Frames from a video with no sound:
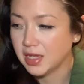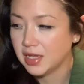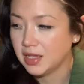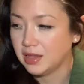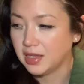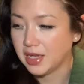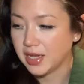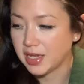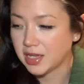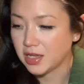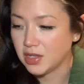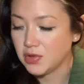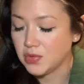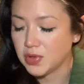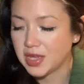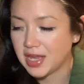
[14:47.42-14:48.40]
like
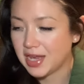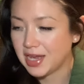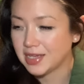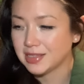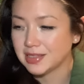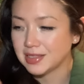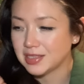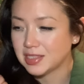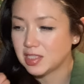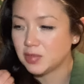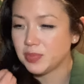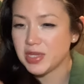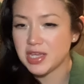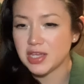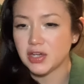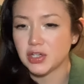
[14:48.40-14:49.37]
you can't
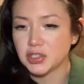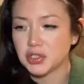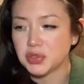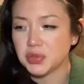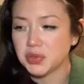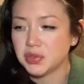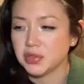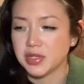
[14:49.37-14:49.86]
speak your truth,